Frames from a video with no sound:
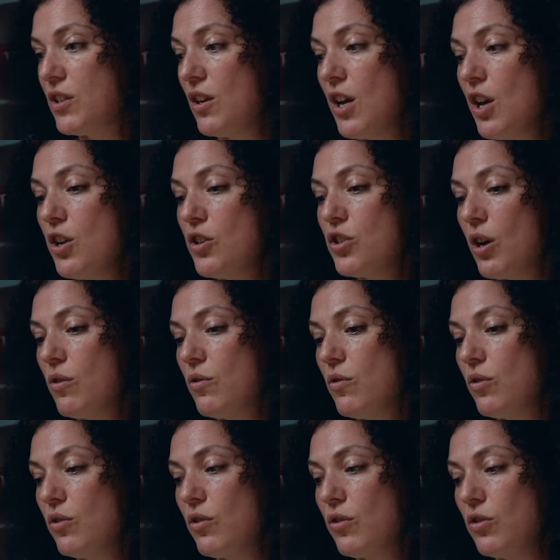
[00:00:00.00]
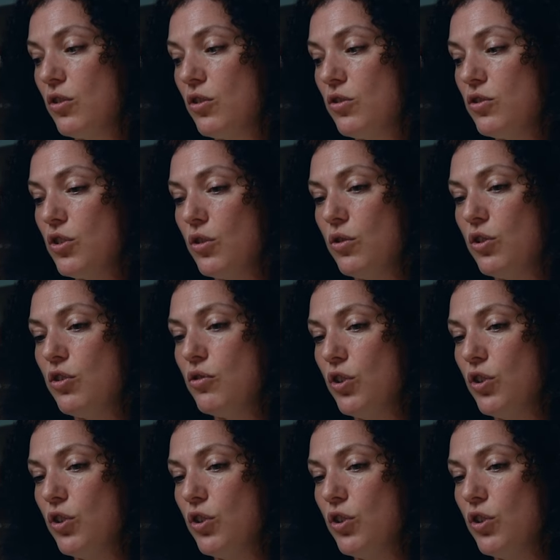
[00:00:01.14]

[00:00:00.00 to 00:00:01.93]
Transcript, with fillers: to. So, so you,